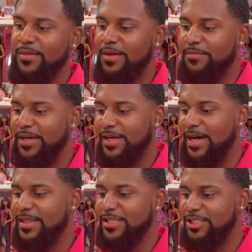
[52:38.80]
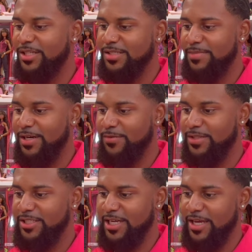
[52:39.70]
but yeah, I think she looks better with
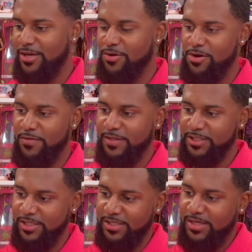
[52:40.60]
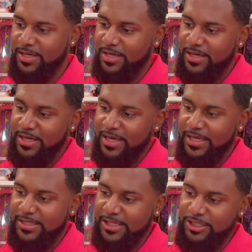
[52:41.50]
the jacket off. It just
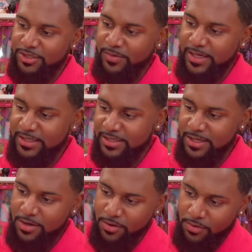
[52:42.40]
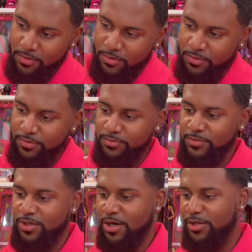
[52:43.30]
accentuates the whole,
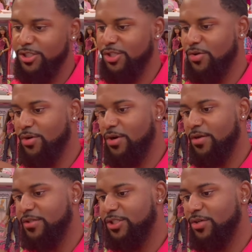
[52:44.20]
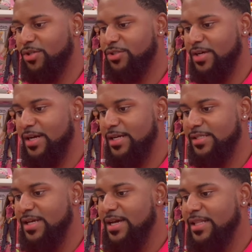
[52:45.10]
you know, the shoulder off the shoulder
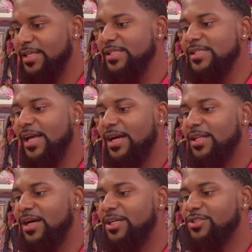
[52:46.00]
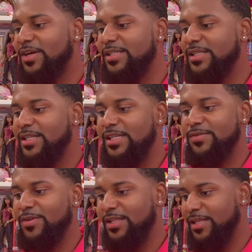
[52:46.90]
dress. This is like a, a dress that
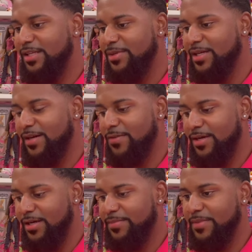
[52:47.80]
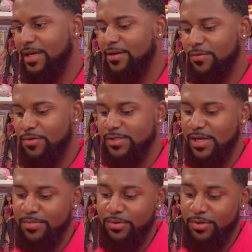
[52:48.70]
doesn't really need to be covered up. And of course,
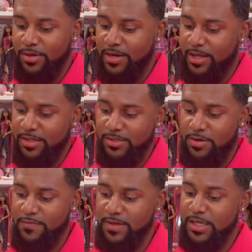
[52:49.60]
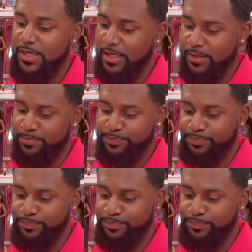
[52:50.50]
I pulled her necklace off again